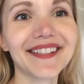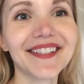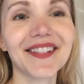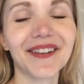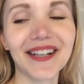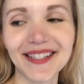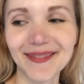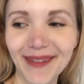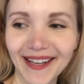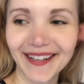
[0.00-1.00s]
So I
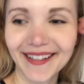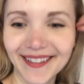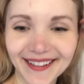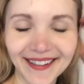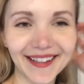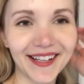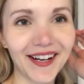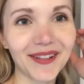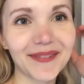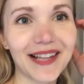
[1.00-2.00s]
spent
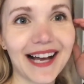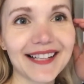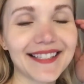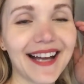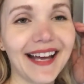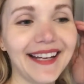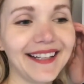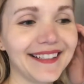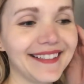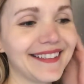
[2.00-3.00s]
all of last night